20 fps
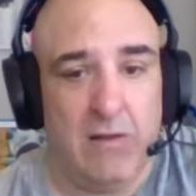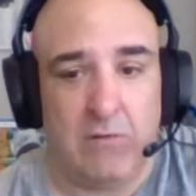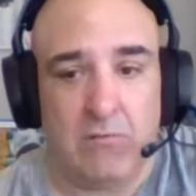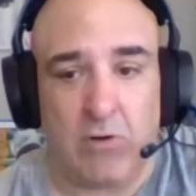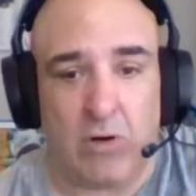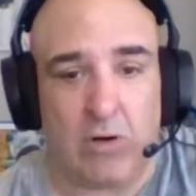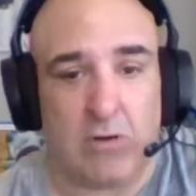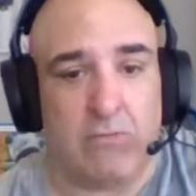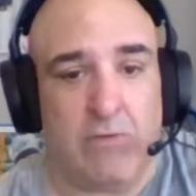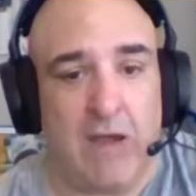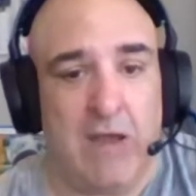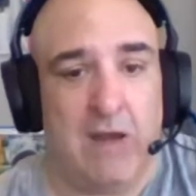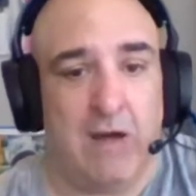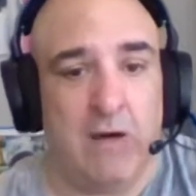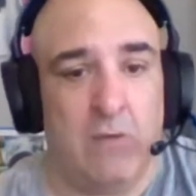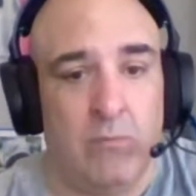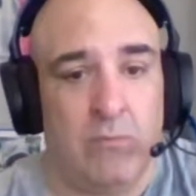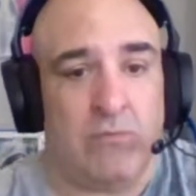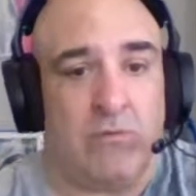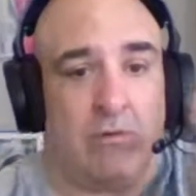Darth
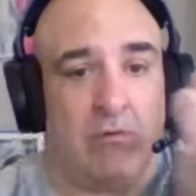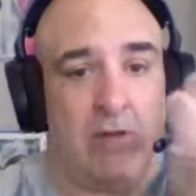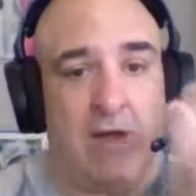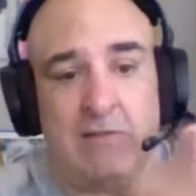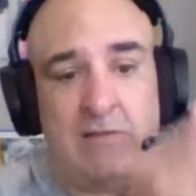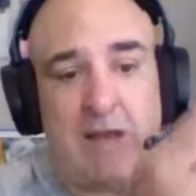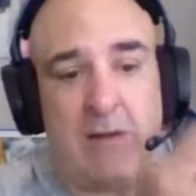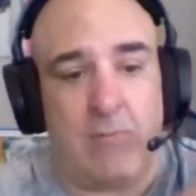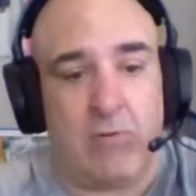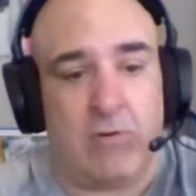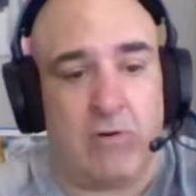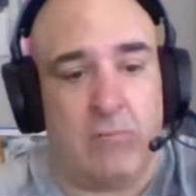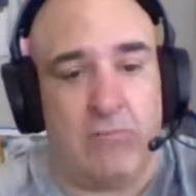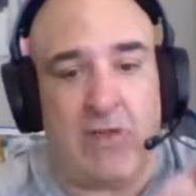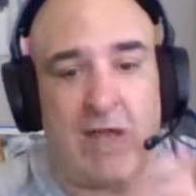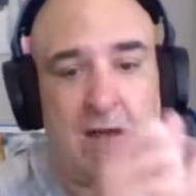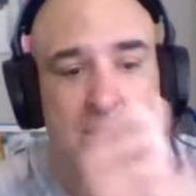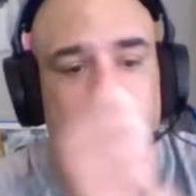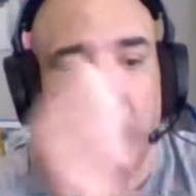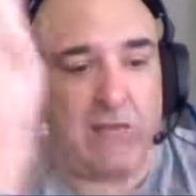Vader with the lightsaber
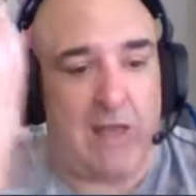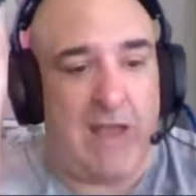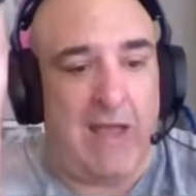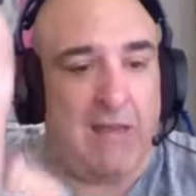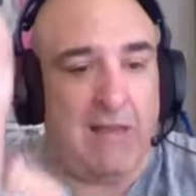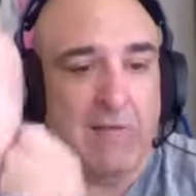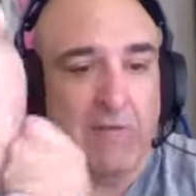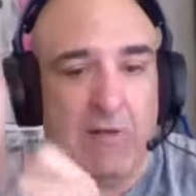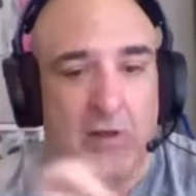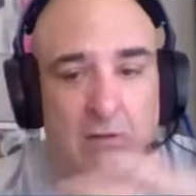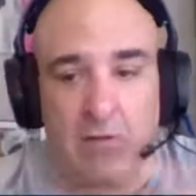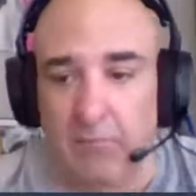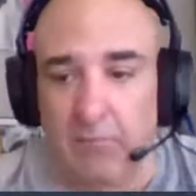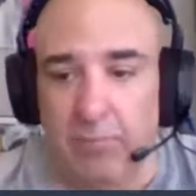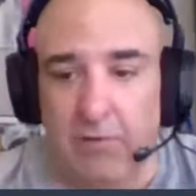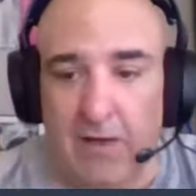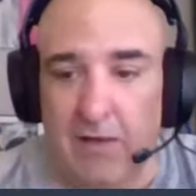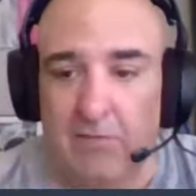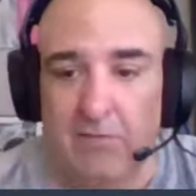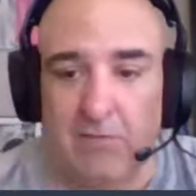comes out his hand still in
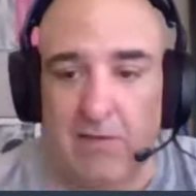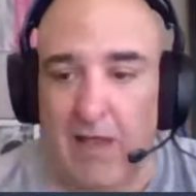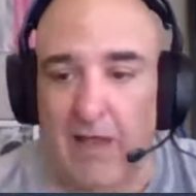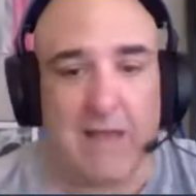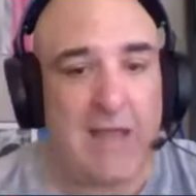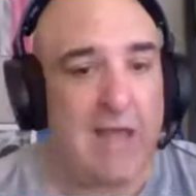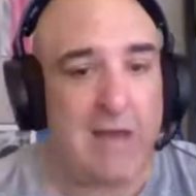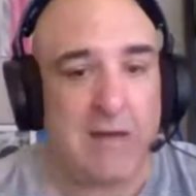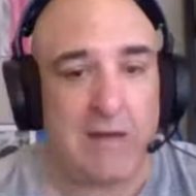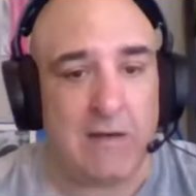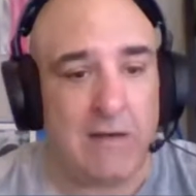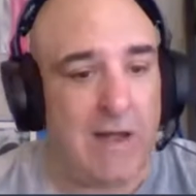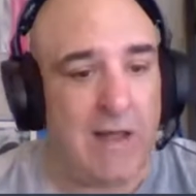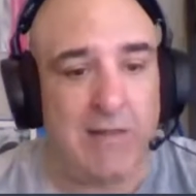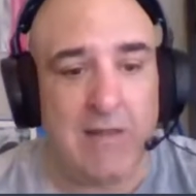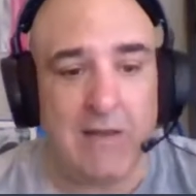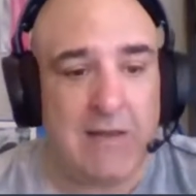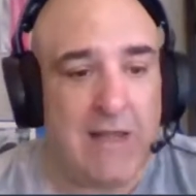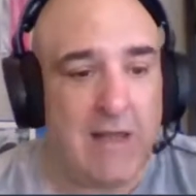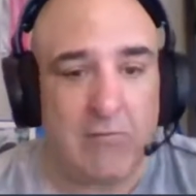place. I get it. I
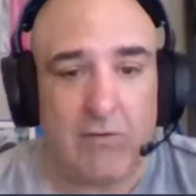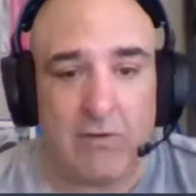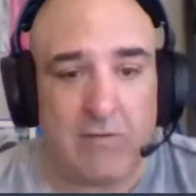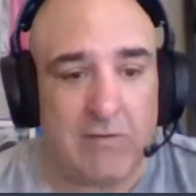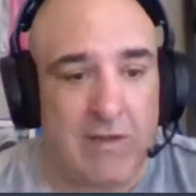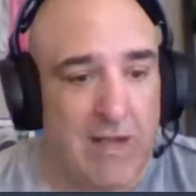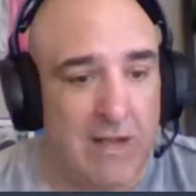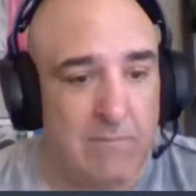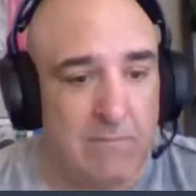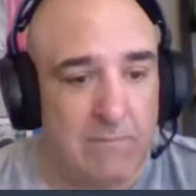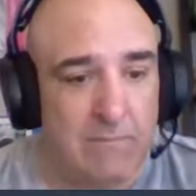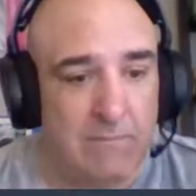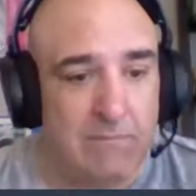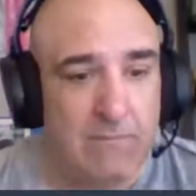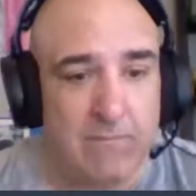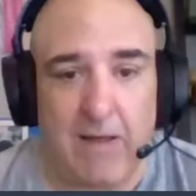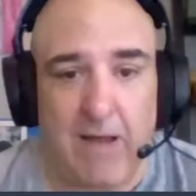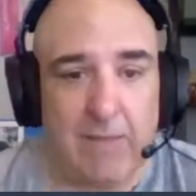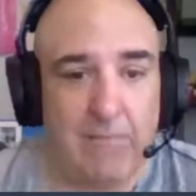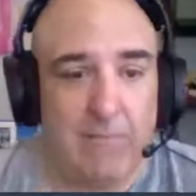like to have a good time.
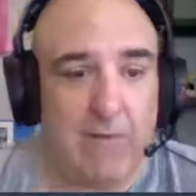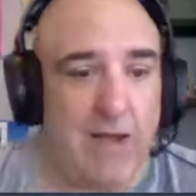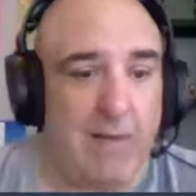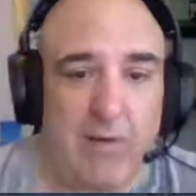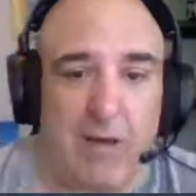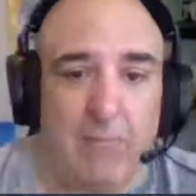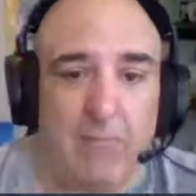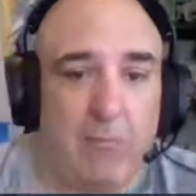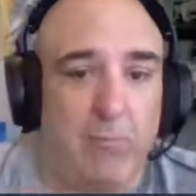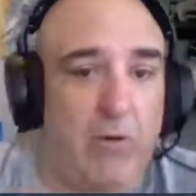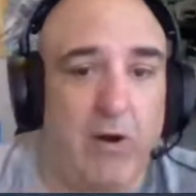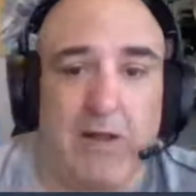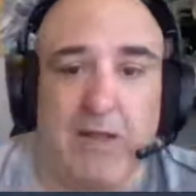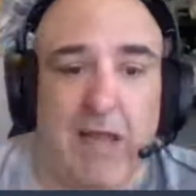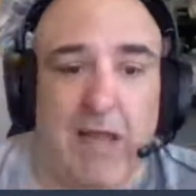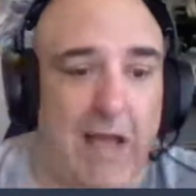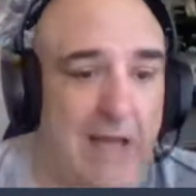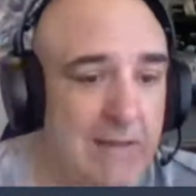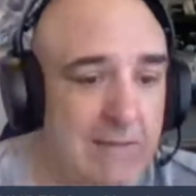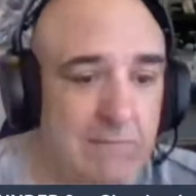I'm a party
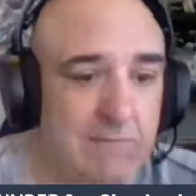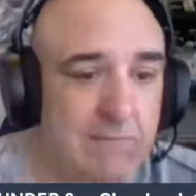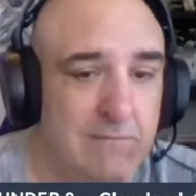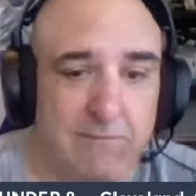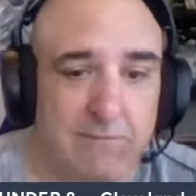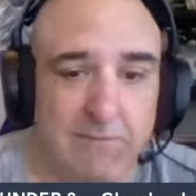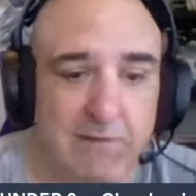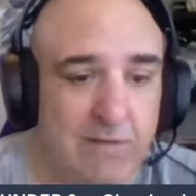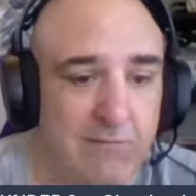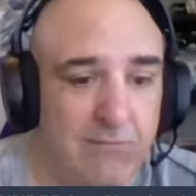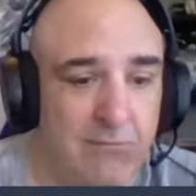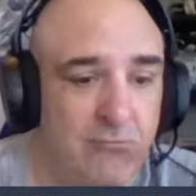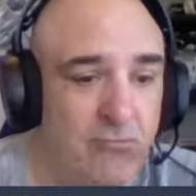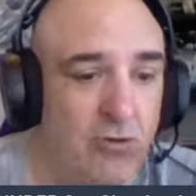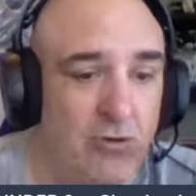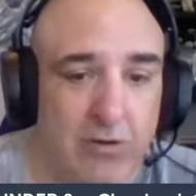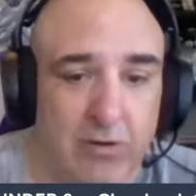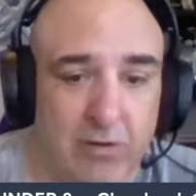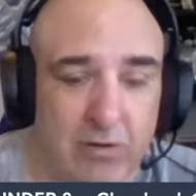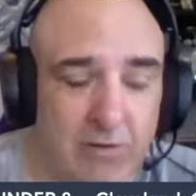guy,
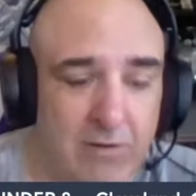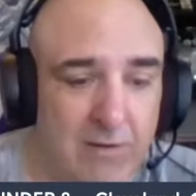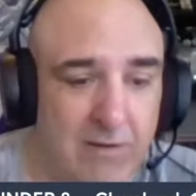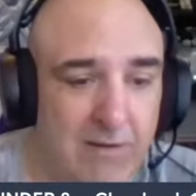sure.